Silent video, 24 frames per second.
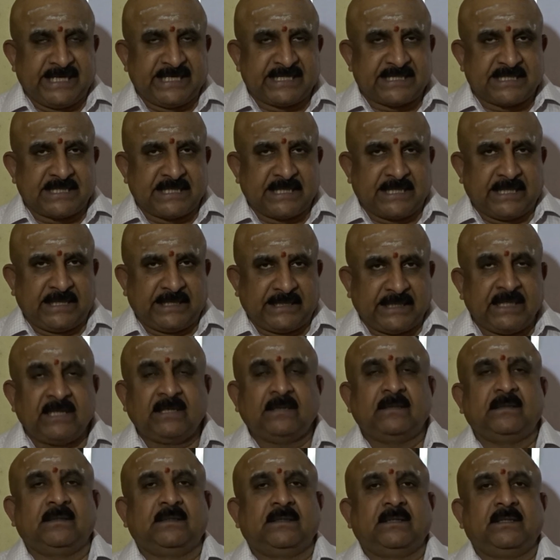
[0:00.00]
unless and
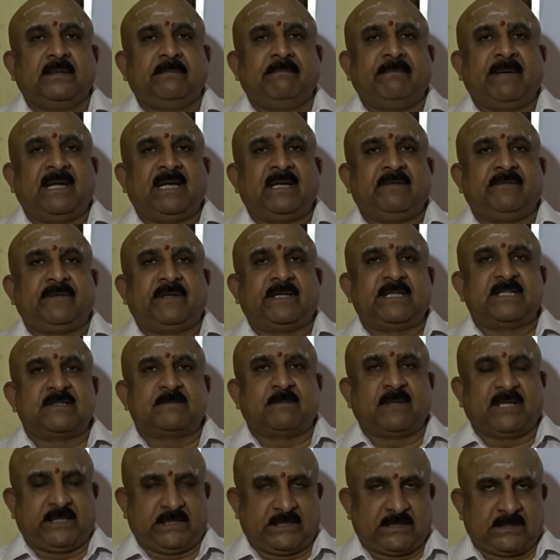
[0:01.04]
until malefic
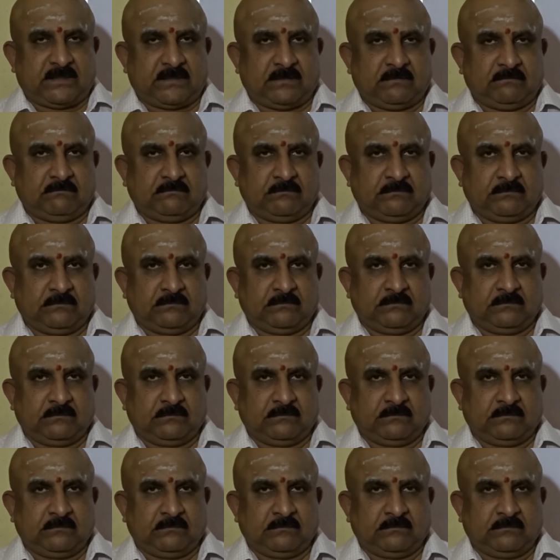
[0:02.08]
is placed.